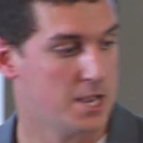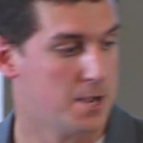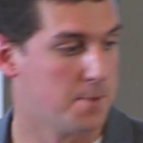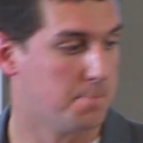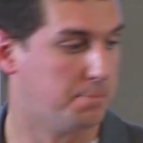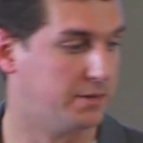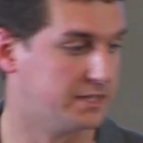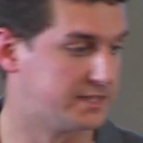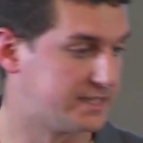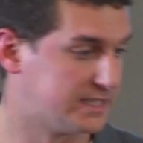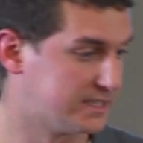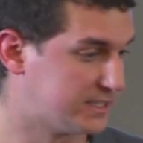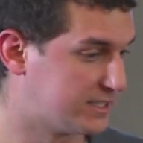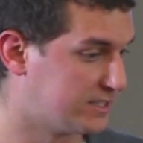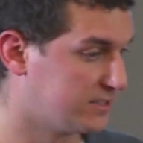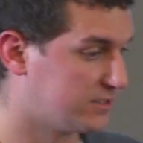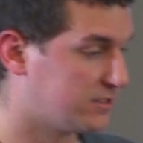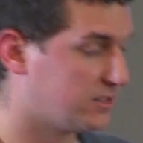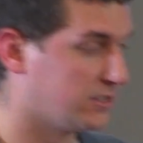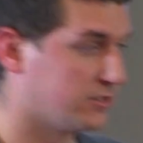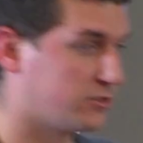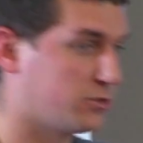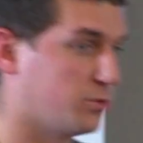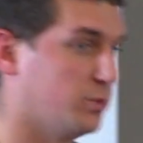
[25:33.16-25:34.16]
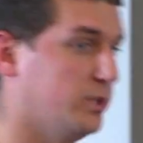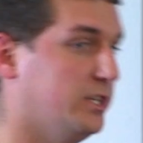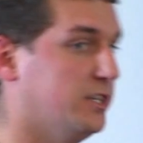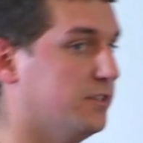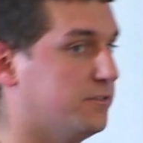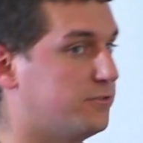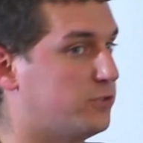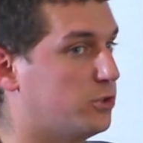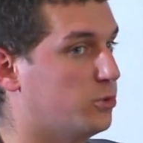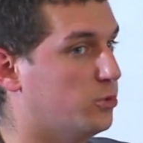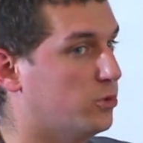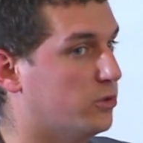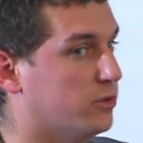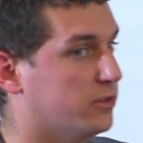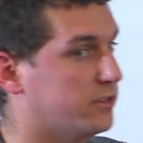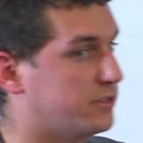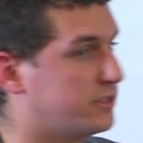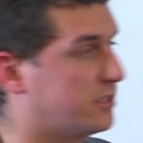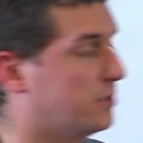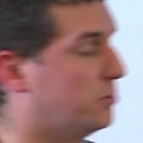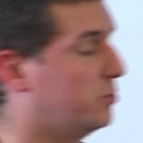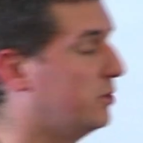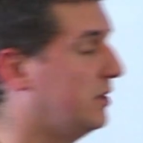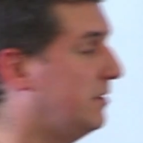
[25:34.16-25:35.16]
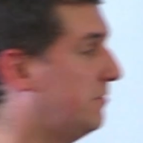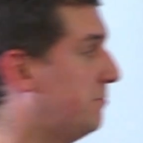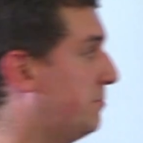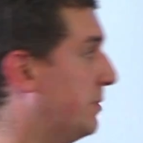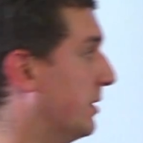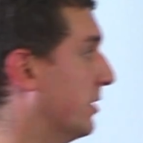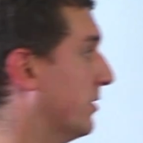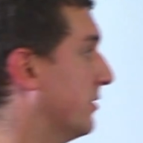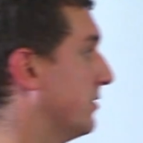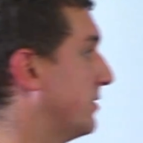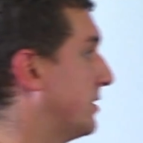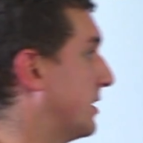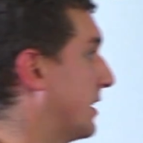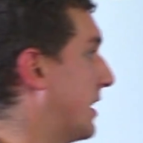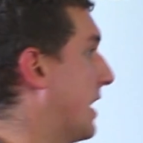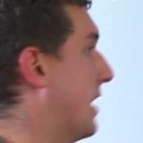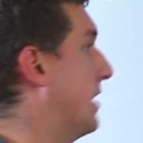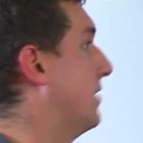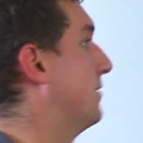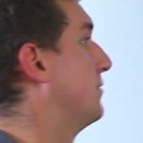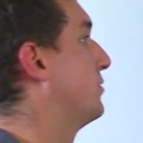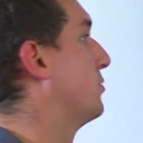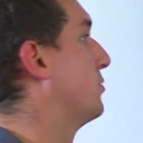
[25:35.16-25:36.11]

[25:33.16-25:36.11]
But this is the suite of tools that we've built to kind of